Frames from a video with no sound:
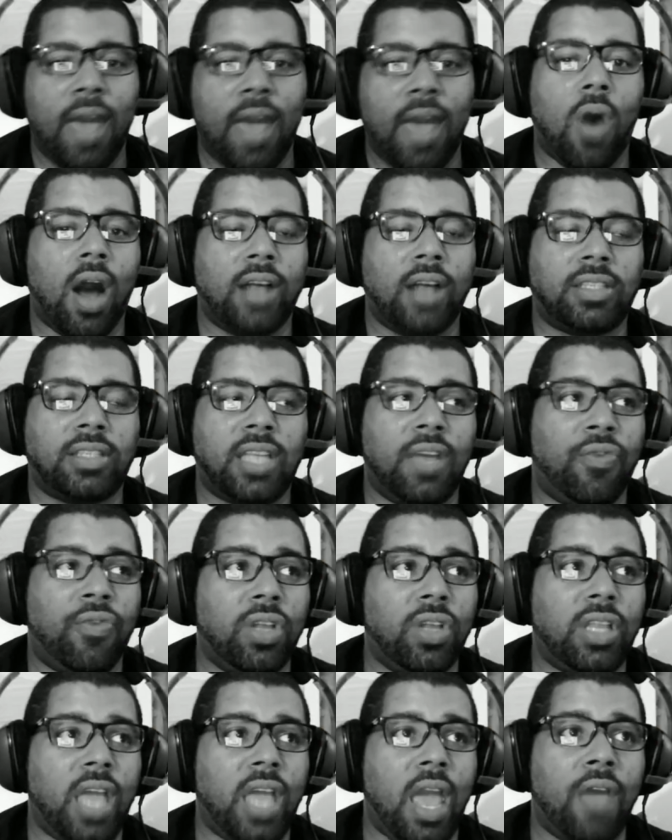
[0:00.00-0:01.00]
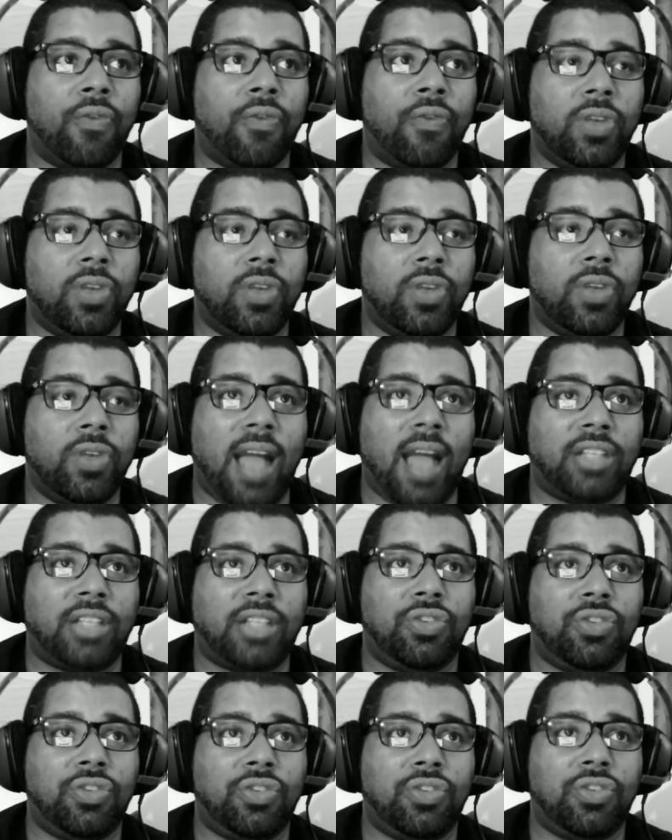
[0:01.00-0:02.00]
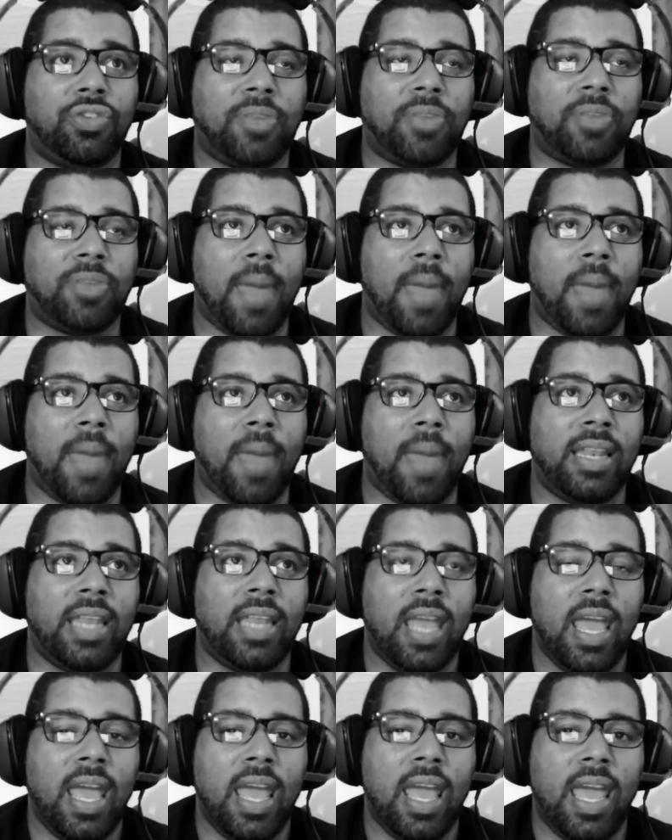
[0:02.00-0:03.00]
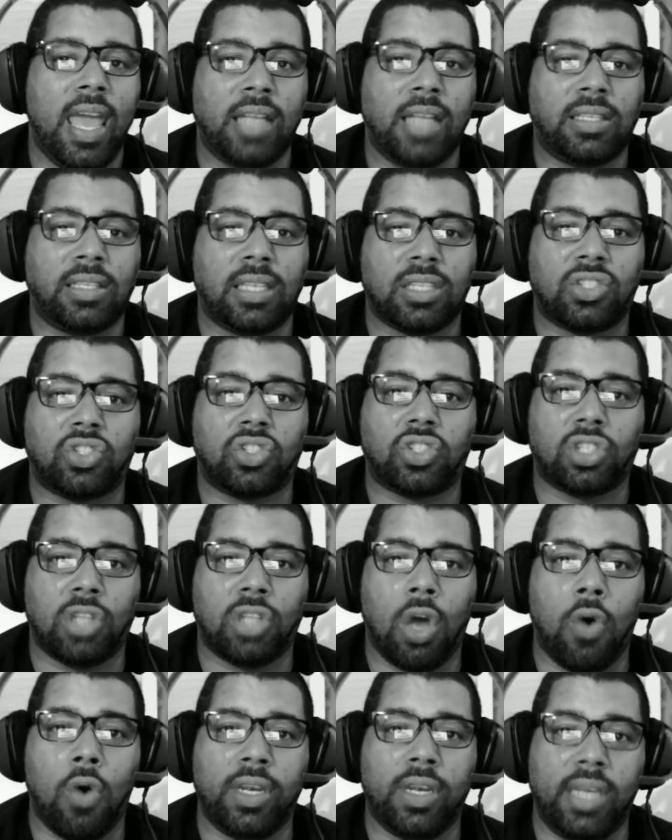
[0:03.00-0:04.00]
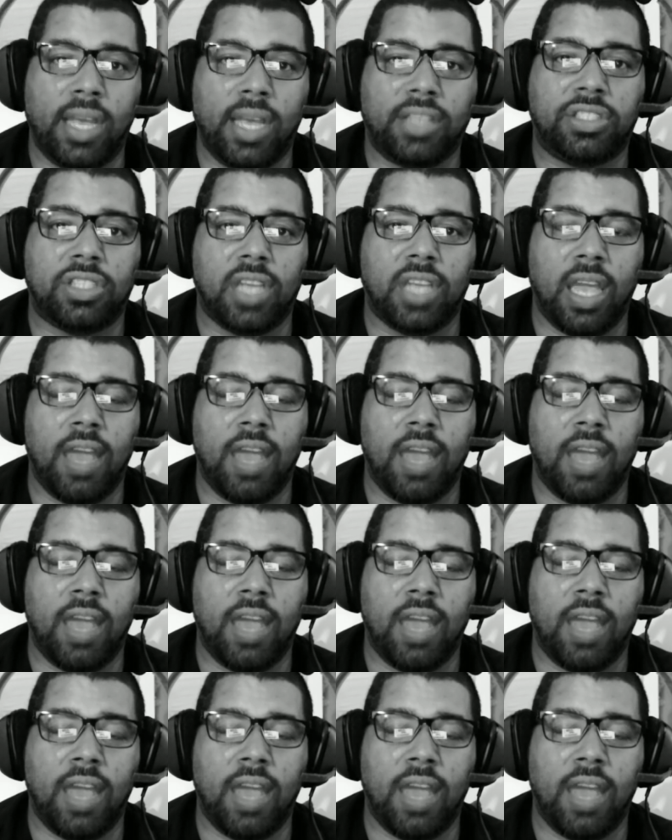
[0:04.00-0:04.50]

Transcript: was. It really got you wrapped up, and it's a slow addiction.